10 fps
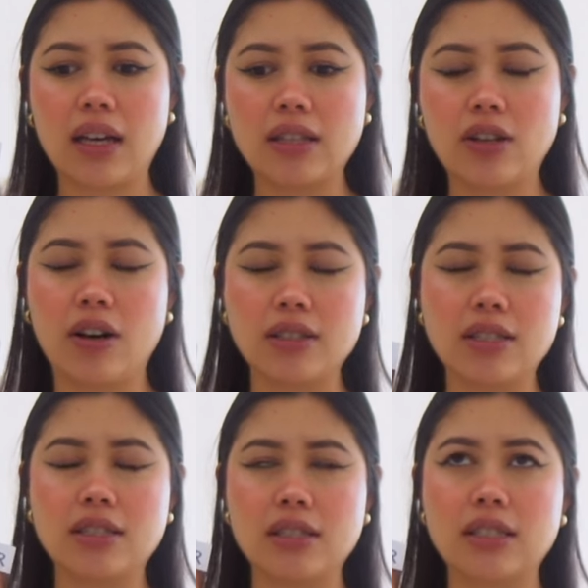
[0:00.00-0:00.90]

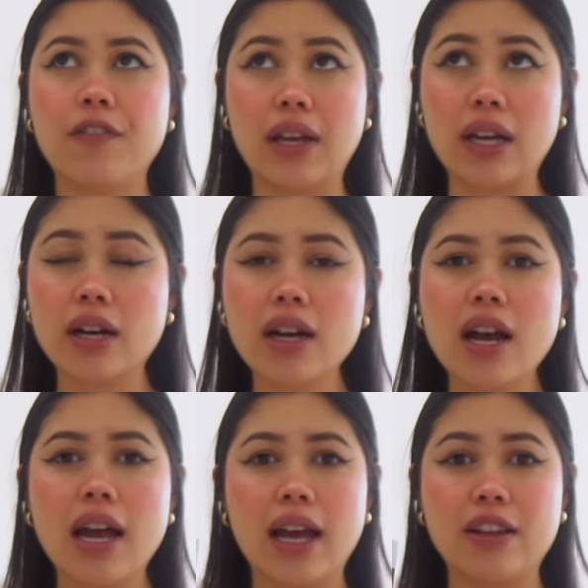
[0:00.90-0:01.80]
constant fear
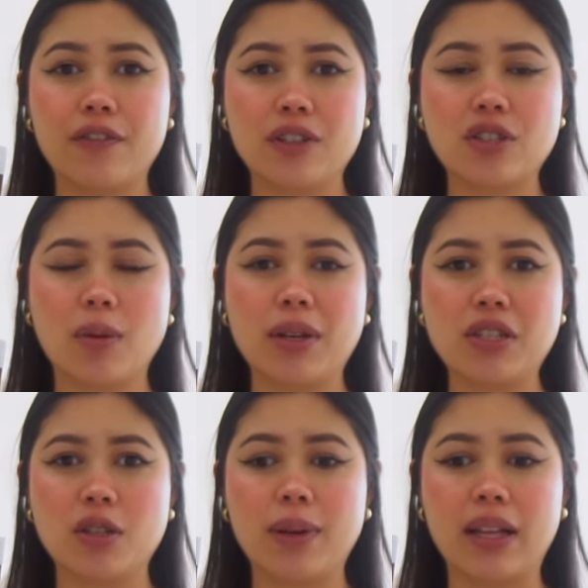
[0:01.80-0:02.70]
in the first trimester
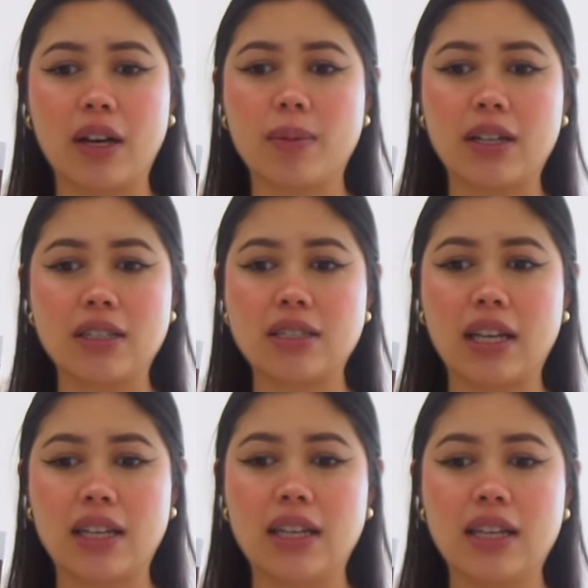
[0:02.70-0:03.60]
to be like oh my gosh like